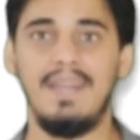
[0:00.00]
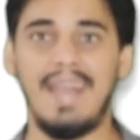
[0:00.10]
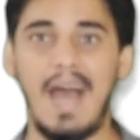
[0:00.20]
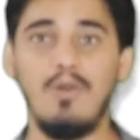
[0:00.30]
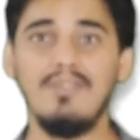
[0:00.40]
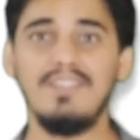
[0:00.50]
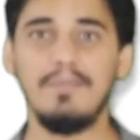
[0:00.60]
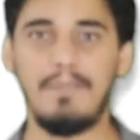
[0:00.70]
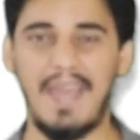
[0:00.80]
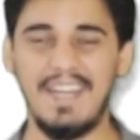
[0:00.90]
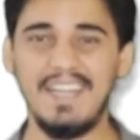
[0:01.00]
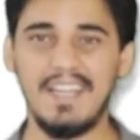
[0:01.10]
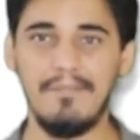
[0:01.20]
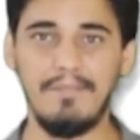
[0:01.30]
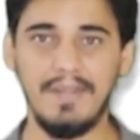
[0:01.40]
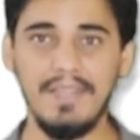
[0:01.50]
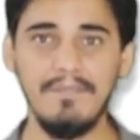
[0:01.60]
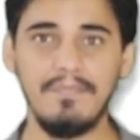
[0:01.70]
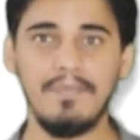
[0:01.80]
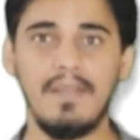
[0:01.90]
Now the parent company,
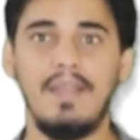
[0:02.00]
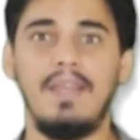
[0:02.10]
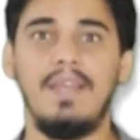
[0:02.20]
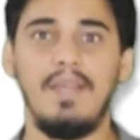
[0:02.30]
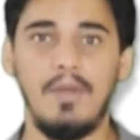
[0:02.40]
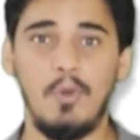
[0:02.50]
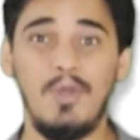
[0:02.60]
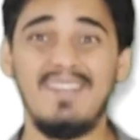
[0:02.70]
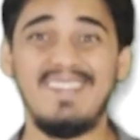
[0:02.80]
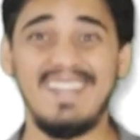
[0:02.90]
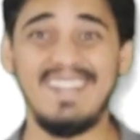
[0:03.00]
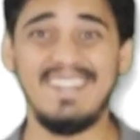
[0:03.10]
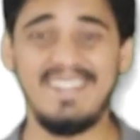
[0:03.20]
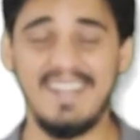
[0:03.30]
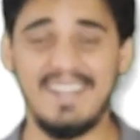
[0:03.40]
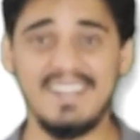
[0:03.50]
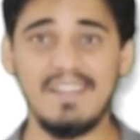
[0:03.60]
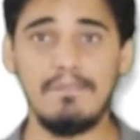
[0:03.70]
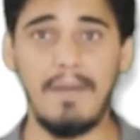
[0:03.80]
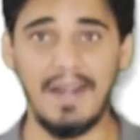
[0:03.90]
who is initiating
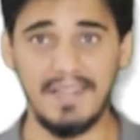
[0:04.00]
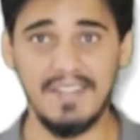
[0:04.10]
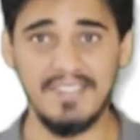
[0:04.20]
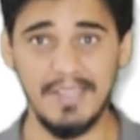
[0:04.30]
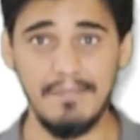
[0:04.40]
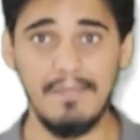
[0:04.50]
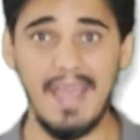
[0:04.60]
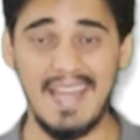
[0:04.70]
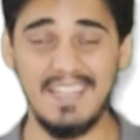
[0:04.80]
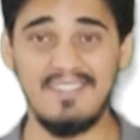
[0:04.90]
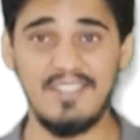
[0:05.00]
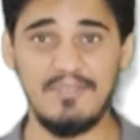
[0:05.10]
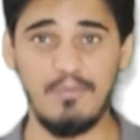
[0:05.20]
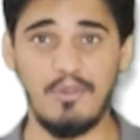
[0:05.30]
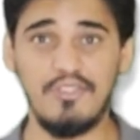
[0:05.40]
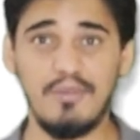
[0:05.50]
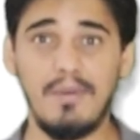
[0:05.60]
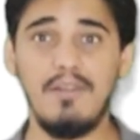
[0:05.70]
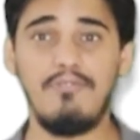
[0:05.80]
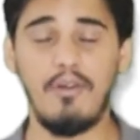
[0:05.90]
the partnership and is
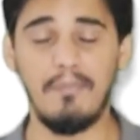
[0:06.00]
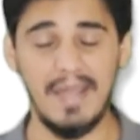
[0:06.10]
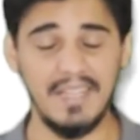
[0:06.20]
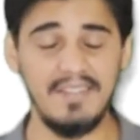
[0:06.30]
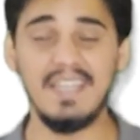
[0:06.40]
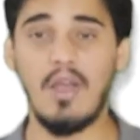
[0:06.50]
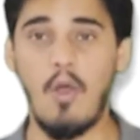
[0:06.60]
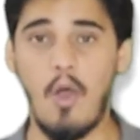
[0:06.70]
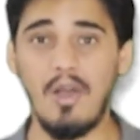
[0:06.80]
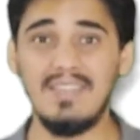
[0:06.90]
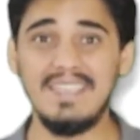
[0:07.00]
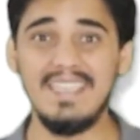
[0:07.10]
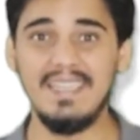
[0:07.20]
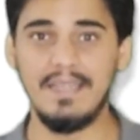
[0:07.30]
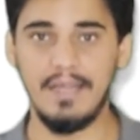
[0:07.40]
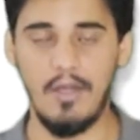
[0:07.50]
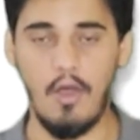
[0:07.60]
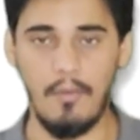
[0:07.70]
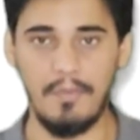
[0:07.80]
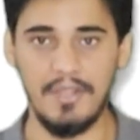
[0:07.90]
responsible for managing all the
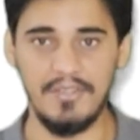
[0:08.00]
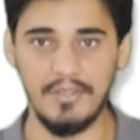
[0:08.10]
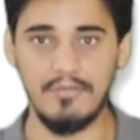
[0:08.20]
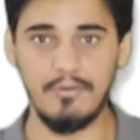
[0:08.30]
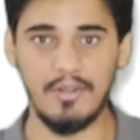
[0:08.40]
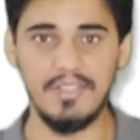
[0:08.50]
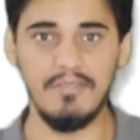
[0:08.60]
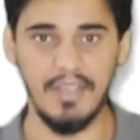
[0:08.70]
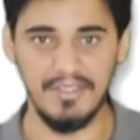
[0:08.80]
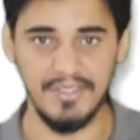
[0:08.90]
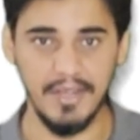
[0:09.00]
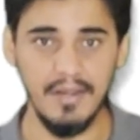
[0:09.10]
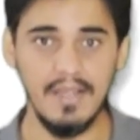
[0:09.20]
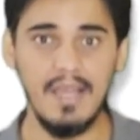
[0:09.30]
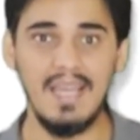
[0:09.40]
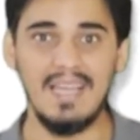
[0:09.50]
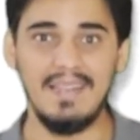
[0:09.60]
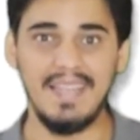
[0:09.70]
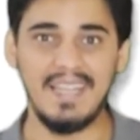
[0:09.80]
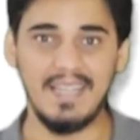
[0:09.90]
operations for the venture,
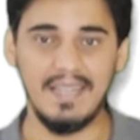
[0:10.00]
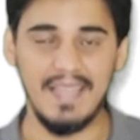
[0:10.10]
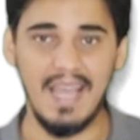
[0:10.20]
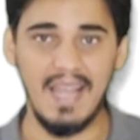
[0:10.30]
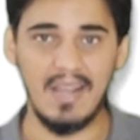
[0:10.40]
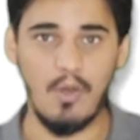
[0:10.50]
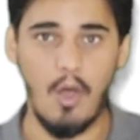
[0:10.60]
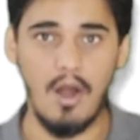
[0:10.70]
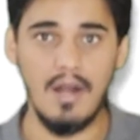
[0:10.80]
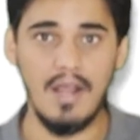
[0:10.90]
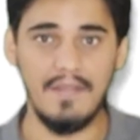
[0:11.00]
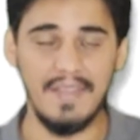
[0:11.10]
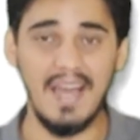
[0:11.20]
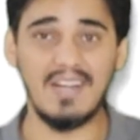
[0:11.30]
they are called